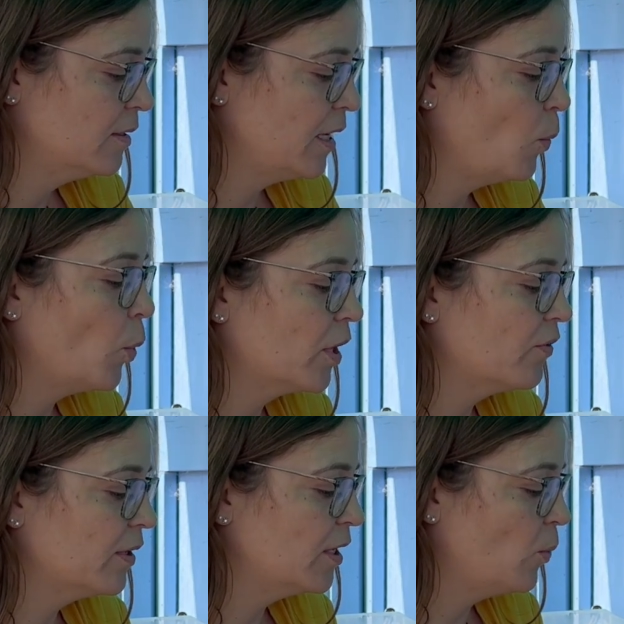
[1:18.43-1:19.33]
They work
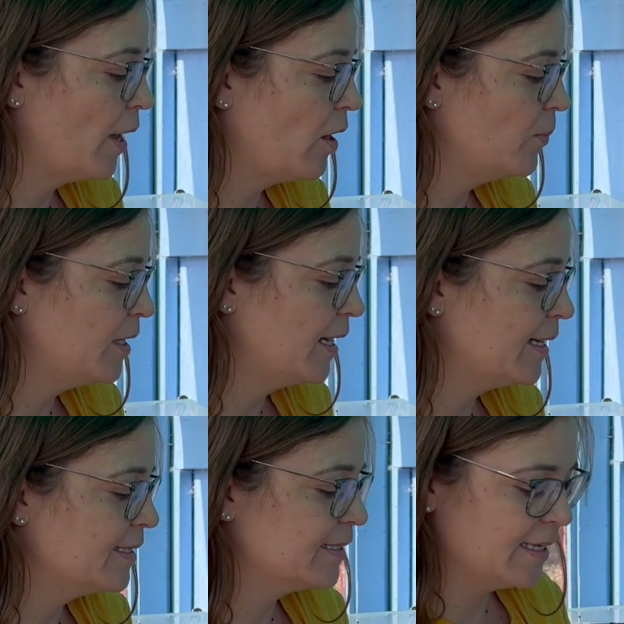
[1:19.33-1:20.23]
really well
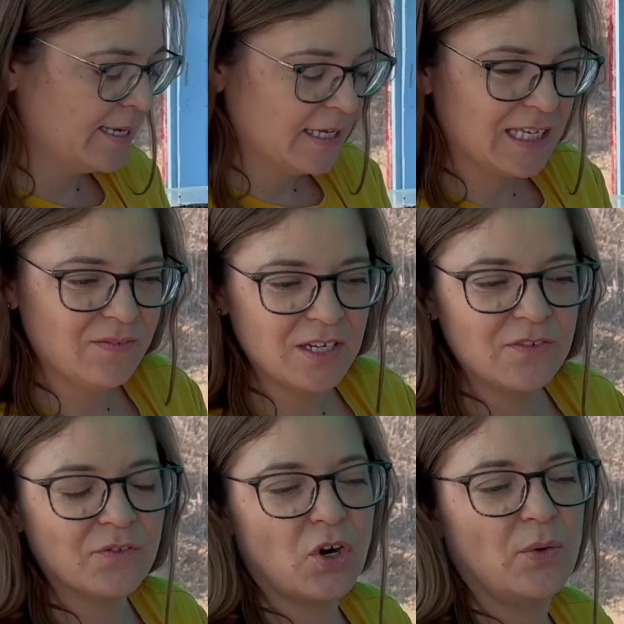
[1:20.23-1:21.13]
because even
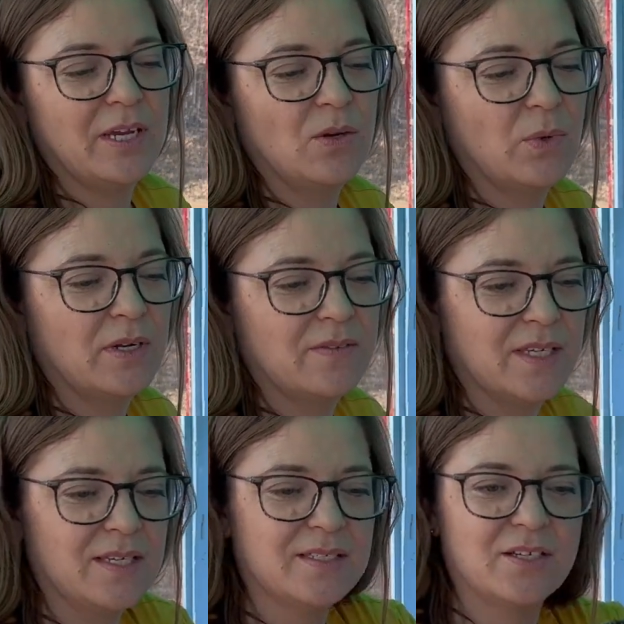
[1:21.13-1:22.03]
if growing in one of
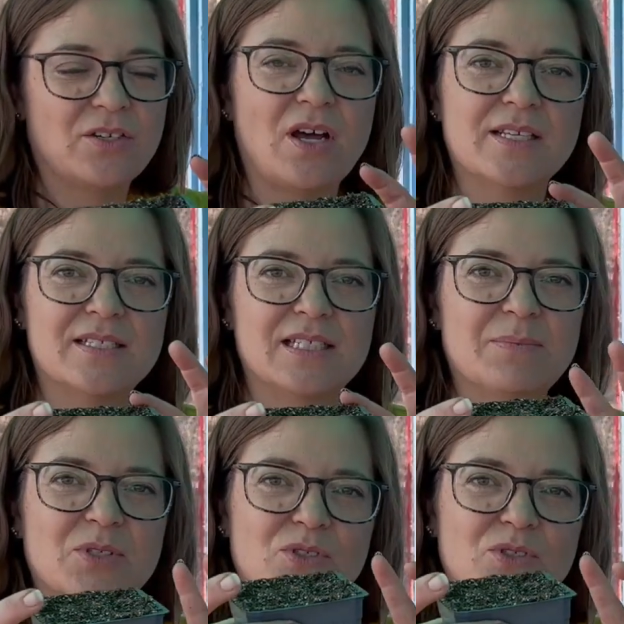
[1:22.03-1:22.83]
these, they're not as deep.